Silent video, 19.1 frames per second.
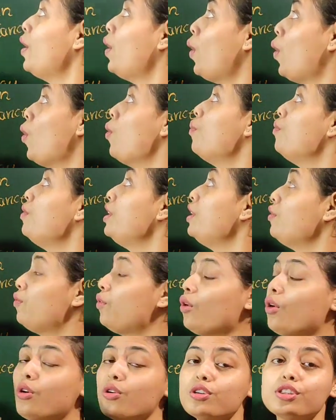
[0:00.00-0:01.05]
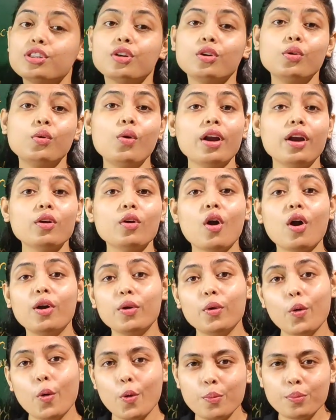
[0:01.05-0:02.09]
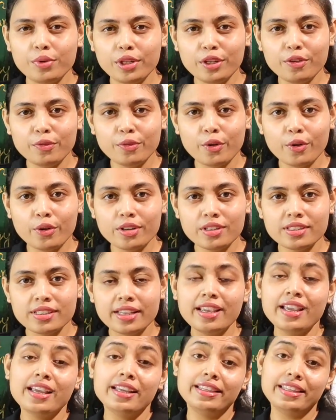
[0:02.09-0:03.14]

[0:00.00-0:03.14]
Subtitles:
Omnivores. Who are called omnivores?